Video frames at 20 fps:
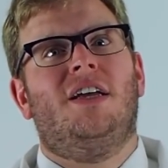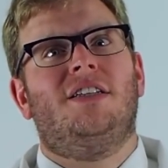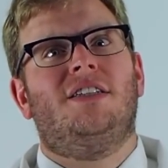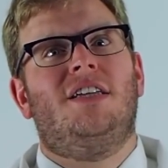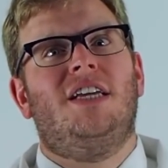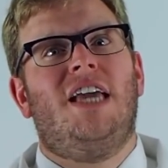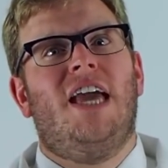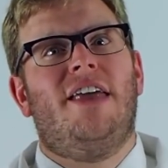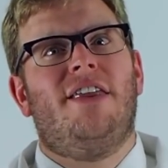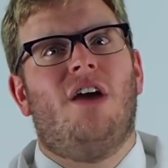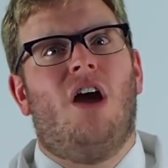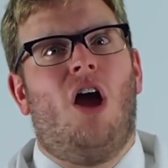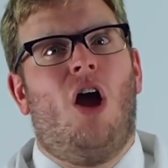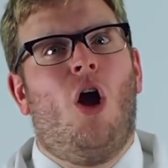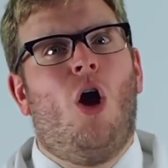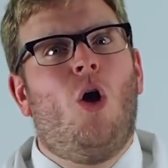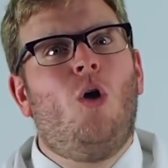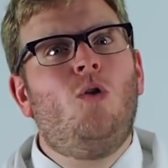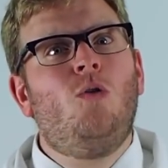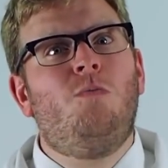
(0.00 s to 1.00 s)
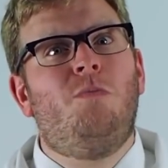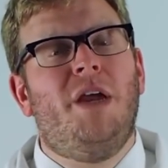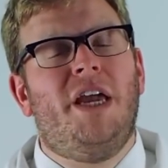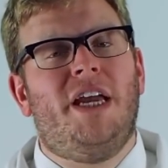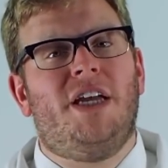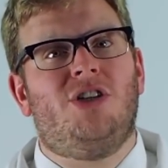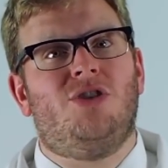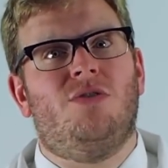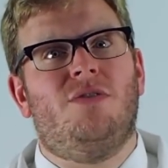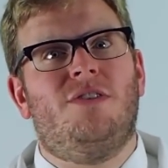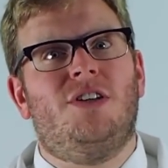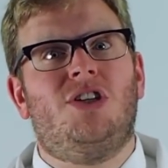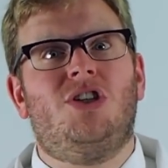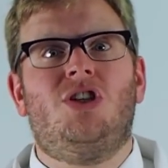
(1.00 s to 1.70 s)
to get the whole picture of a